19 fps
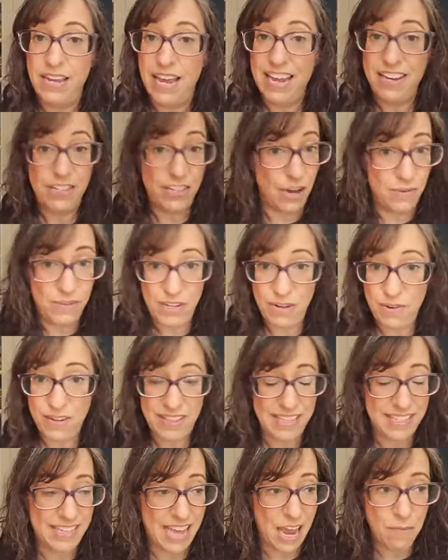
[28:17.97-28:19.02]
and don't do it
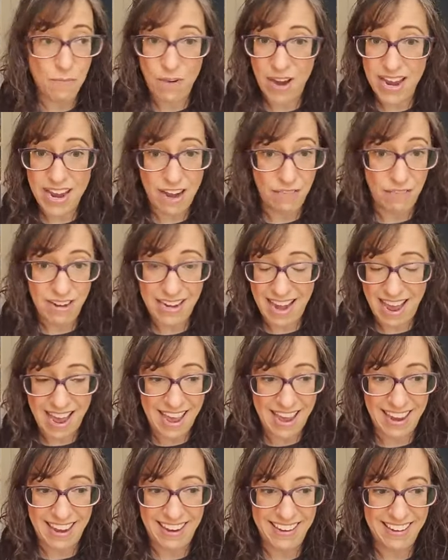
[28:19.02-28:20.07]
the same way every
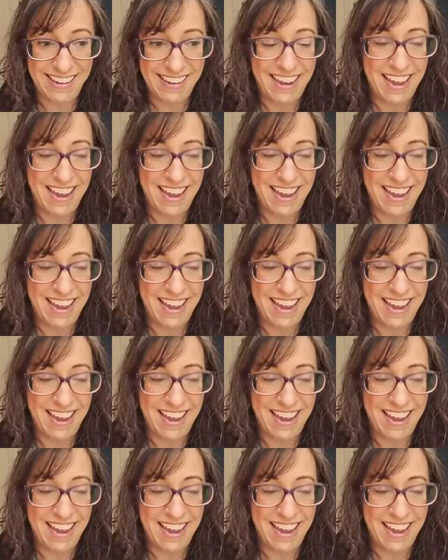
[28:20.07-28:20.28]
day.